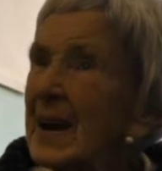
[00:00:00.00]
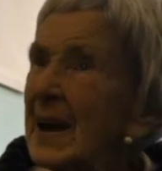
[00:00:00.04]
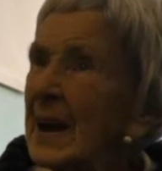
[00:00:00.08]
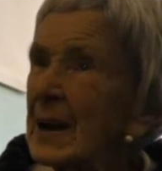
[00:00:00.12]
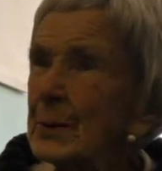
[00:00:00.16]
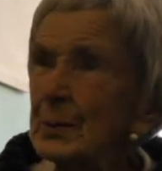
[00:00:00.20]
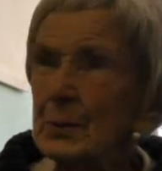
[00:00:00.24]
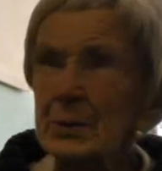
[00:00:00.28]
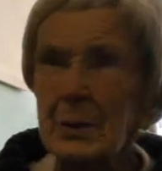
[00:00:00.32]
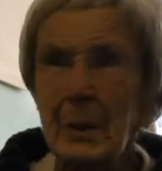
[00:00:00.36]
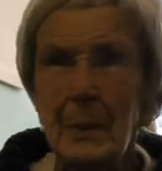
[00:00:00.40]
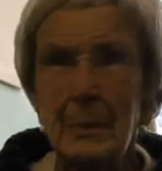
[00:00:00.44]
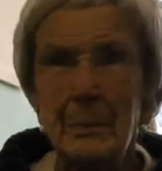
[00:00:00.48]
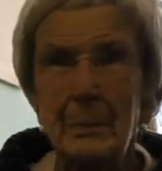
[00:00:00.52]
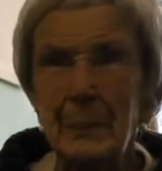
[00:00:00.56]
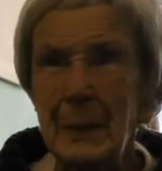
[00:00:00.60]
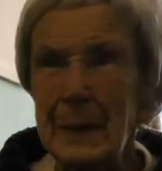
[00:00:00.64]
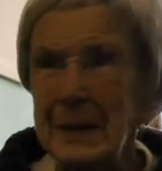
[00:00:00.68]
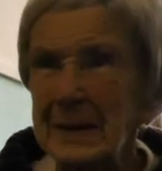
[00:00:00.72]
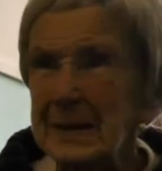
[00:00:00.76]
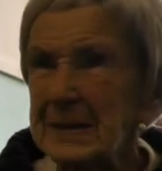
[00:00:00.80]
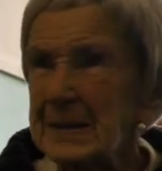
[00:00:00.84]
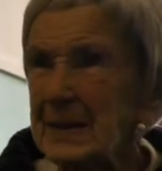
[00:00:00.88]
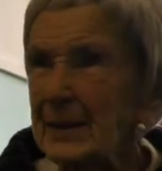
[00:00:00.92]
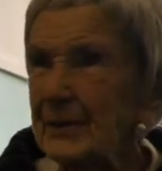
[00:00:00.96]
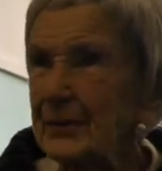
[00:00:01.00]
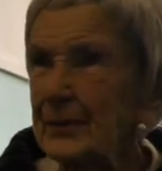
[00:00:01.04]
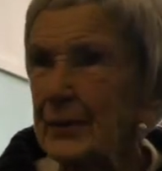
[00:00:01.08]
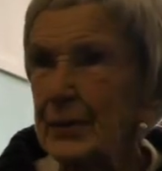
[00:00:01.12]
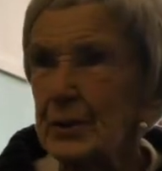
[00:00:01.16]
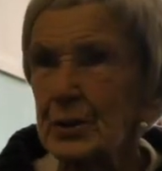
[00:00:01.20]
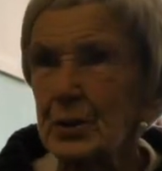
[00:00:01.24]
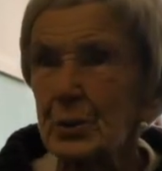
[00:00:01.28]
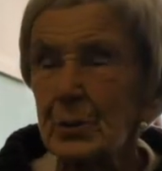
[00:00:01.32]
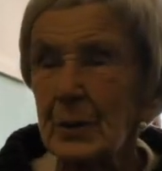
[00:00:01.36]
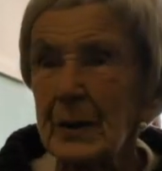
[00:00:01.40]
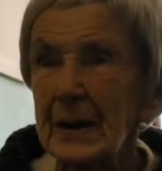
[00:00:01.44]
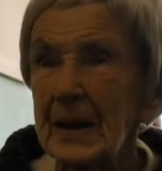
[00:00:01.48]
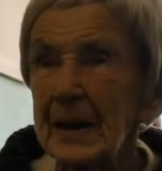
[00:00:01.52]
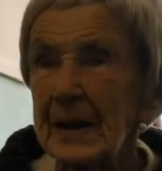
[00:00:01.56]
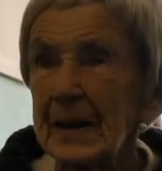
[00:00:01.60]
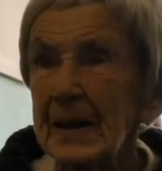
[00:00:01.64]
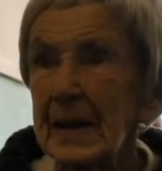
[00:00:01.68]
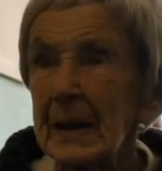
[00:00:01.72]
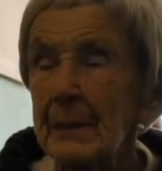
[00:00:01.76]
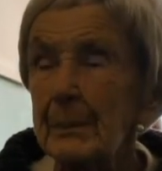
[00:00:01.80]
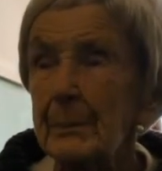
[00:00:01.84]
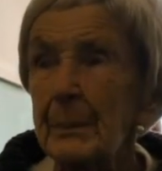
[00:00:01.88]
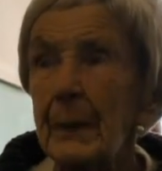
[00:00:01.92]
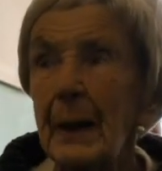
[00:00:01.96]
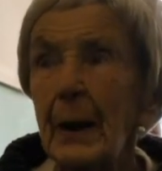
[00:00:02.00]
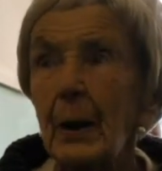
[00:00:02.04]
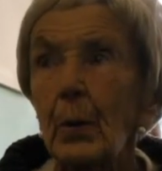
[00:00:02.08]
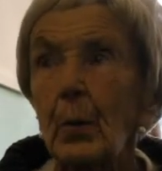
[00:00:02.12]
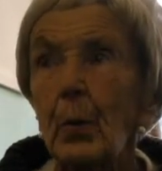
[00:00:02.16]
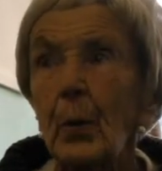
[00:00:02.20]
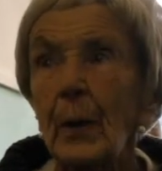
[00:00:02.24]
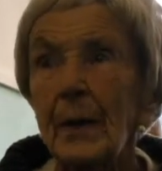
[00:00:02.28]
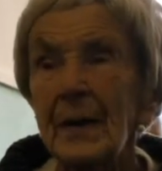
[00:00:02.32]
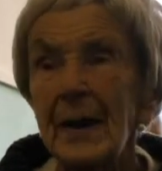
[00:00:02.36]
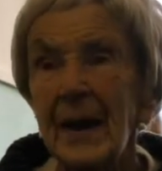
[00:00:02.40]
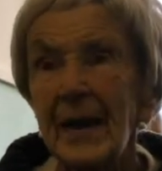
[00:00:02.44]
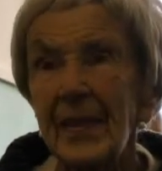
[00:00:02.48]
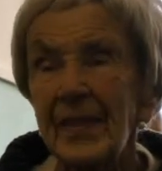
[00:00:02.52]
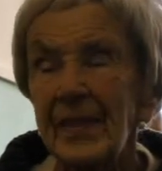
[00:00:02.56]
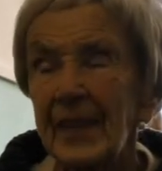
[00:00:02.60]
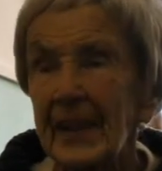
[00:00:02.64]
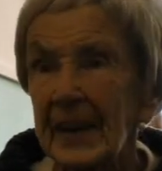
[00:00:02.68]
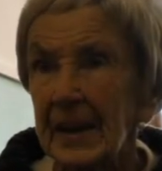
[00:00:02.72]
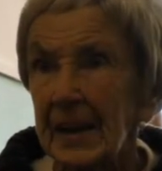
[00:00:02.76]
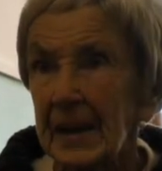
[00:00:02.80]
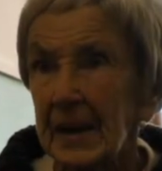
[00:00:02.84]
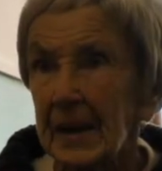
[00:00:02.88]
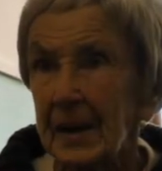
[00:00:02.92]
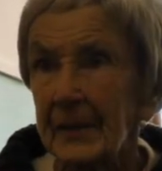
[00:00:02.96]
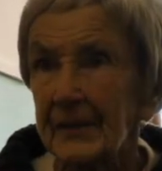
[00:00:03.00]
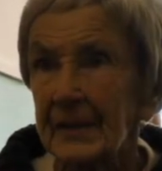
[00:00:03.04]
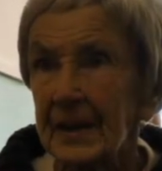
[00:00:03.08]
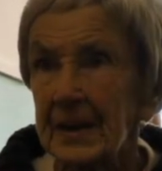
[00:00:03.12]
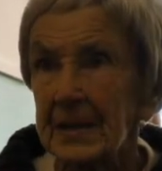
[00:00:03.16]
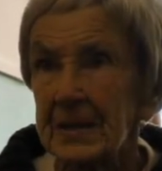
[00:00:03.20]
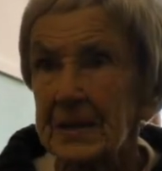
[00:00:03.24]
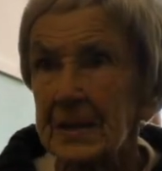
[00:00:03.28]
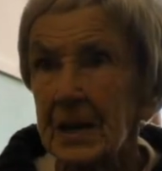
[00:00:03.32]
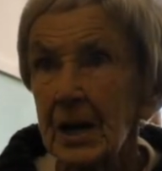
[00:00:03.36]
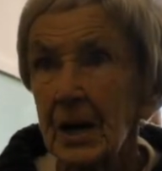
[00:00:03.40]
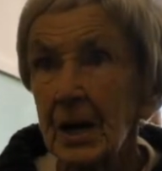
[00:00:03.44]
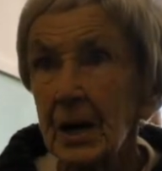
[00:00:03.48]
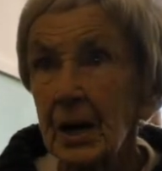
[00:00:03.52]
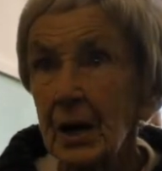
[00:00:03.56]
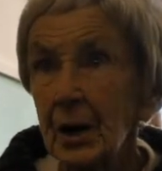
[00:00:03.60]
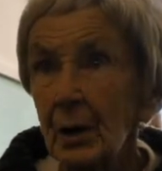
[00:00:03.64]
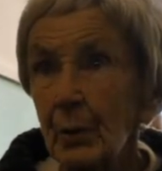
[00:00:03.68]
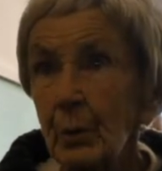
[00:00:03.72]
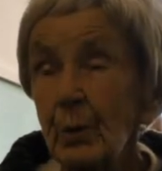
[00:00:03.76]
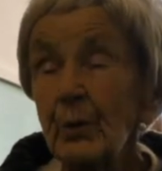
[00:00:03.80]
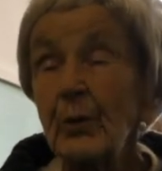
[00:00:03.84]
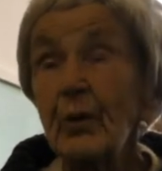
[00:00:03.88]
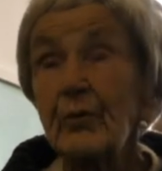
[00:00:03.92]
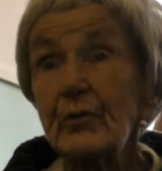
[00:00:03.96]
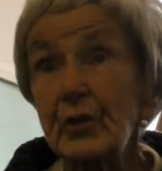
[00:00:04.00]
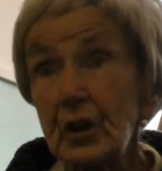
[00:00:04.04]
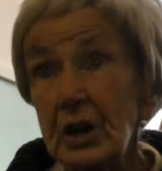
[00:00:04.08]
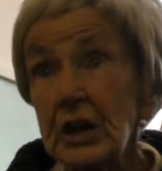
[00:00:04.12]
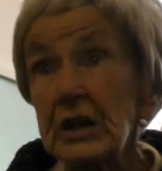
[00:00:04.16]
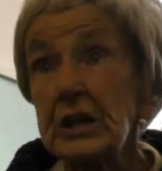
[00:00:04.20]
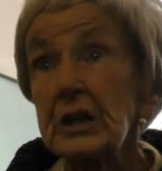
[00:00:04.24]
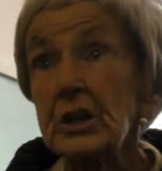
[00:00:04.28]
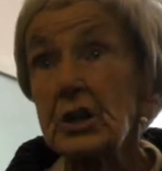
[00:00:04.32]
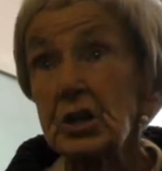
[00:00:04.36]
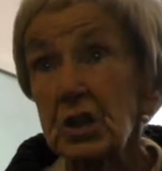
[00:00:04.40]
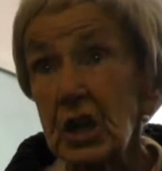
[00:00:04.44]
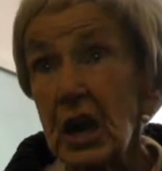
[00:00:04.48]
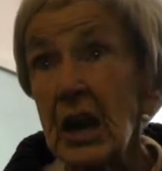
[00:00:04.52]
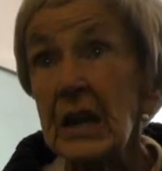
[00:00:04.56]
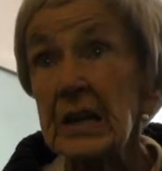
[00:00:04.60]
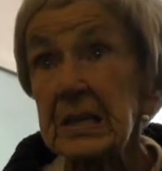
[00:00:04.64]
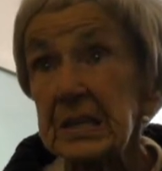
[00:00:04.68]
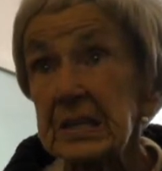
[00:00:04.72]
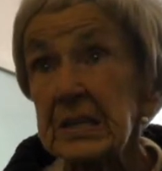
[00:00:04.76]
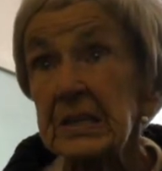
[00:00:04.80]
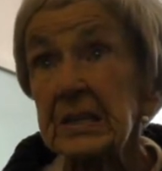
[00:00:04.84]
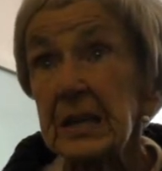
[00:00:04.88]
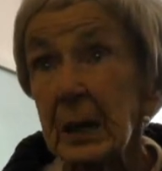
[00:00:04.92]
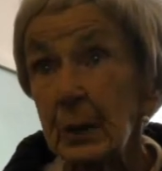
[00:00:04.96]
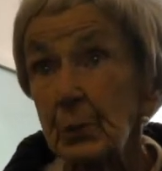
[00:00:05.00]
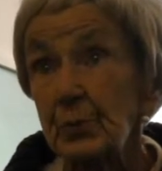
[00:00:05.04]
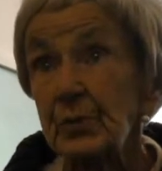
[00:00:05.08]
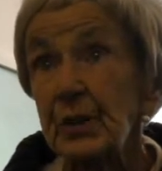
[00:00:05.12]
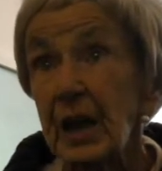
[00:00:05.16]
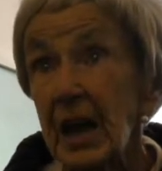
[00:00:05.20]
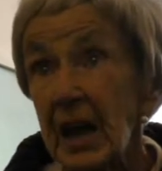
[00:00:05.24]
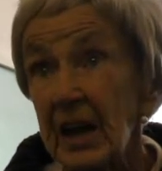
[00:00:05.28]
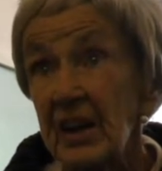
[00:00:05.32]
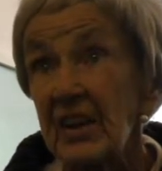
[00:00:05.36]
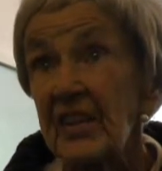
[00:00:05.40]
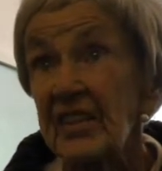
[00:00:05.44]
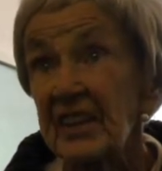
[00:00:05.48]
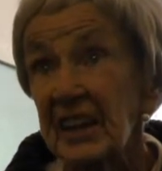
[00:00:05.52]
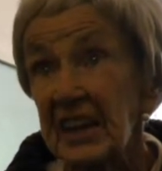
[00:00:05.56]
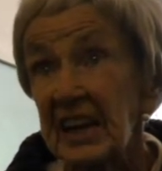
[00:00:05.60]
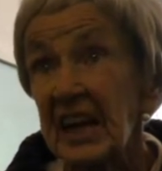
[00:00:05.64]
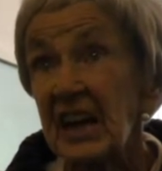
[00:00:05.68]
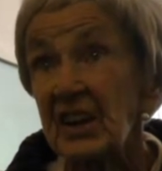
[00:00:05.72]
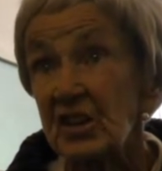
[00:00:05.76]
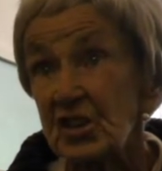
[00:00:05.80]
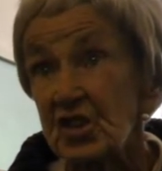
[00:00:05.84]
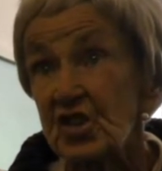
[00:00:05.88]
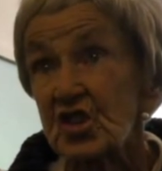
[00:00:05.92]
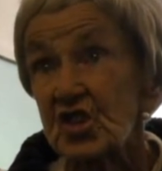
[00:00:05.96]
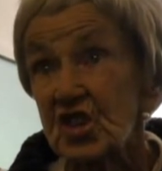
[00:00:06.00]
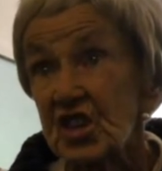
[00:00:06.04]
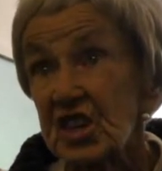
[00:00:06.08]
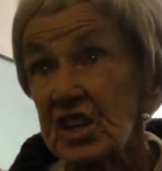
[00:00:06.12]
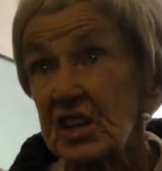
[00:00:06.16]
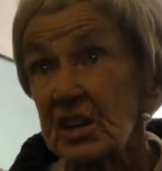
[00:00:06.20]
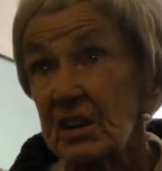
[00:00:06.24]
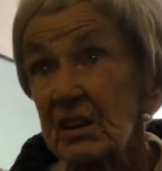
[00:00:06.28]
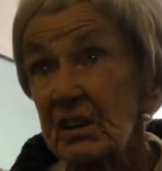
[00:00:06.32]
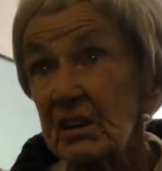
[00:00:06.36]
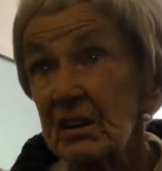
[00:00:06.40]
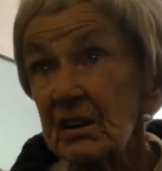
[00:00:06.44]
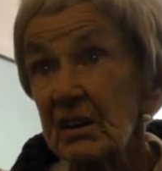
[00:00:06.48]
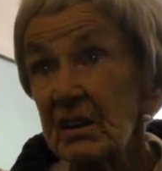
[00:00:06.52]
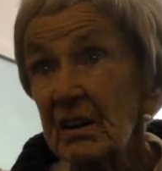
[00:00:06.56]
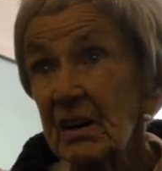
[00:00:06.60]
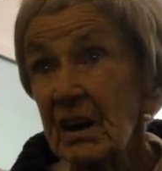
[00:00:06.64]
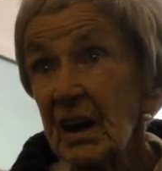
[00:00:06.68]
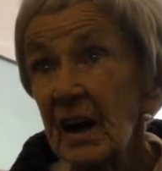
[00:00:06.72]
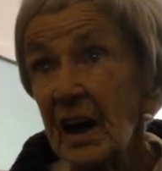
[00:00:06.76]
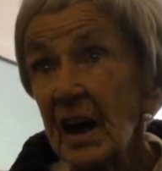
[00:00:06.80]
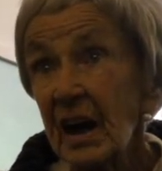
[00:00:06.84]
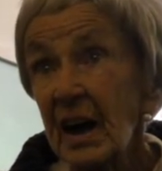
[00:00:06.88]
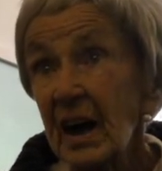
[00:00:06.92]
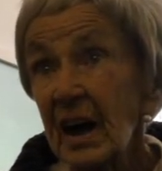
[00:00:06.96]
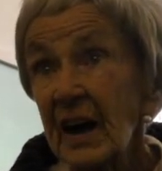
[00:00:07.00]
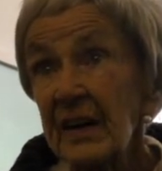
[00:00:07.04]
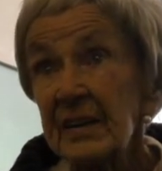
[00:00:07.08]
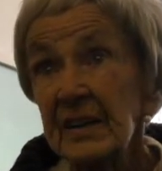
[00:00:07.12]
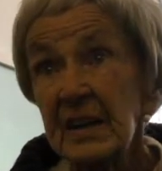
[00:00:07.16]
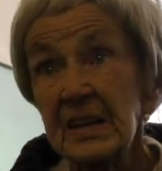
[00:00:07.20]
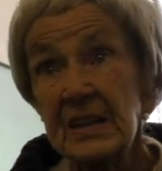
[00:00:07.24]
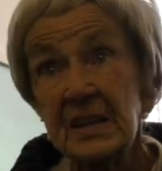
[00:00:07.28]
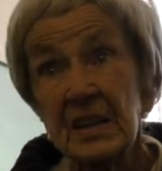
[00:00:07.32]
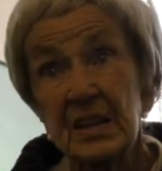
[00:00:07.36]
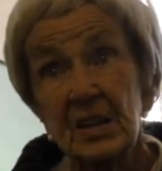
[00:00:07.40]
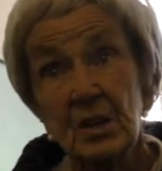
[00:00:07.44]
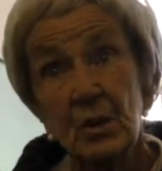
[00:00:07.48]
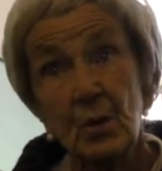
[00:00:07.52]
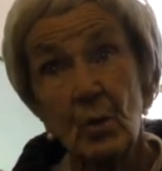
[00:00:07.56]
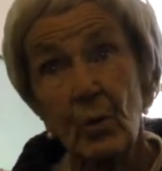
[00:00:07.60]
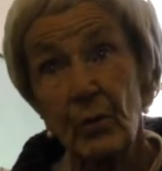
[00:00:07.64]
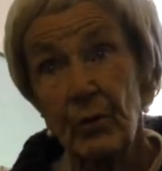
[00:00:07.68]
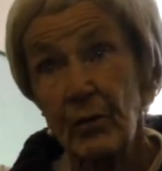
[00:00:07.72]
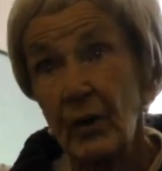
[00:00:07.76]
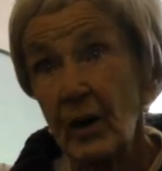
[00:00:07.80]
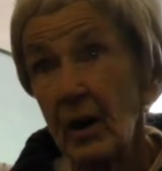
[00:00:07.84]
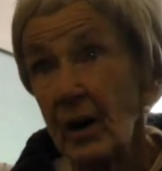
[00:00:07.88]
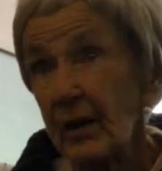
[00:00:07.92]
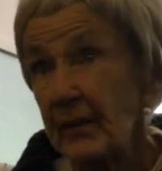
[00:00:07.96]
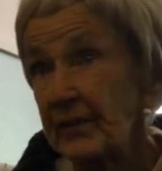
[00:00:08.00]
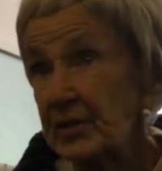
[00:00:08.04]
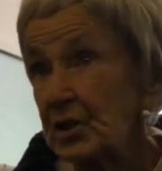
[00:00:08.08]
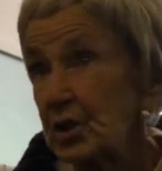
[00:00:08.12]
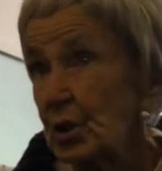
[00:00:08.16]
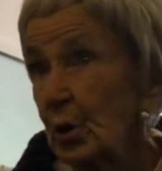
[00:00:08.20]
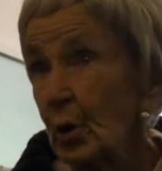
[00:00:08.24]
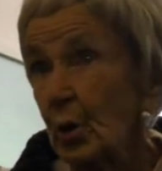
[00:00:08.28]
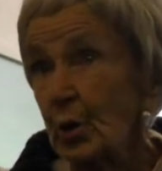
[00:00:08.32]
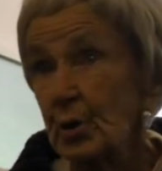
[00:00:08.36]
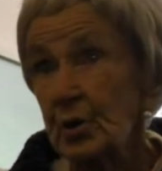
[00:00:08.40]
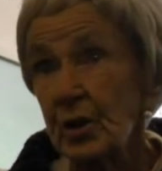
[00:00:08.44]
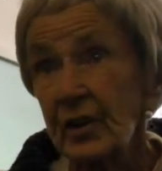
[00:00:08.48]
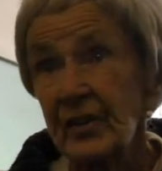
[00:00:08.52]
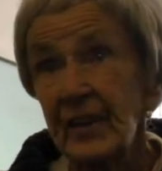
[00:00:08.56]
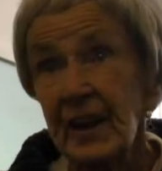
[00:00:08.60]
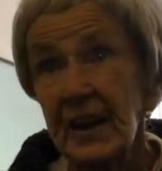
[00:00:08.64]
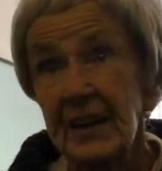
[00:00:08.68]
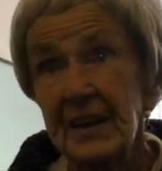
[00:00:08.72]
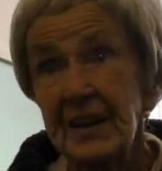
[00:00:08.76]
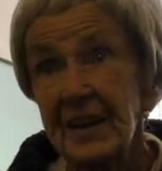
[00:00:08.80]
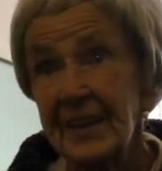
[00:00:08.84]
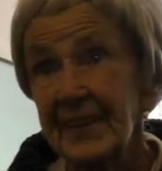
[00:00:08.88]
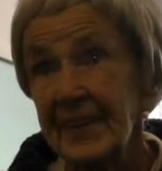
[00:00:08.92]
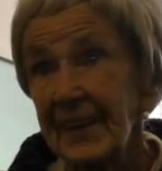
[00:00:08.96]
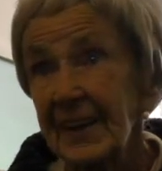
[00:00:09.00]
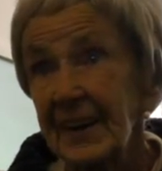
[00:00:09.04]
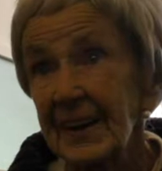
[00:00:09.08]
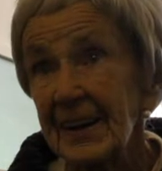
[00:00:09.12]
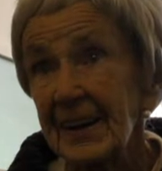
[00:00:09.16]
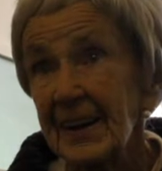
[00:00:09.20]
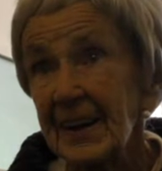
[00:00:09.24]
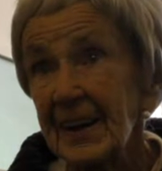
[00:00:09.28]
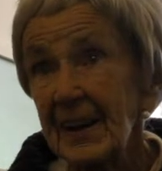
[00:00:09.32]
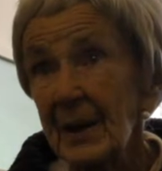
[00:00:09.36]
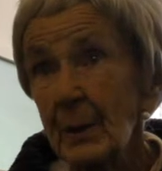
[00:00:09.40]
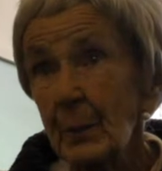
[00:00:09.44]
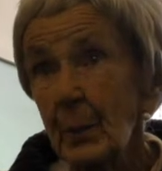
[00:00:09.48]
It was a big difference when I came back. When I think of it, we were really sheltered out there in the country, and they didn't go far short of anything.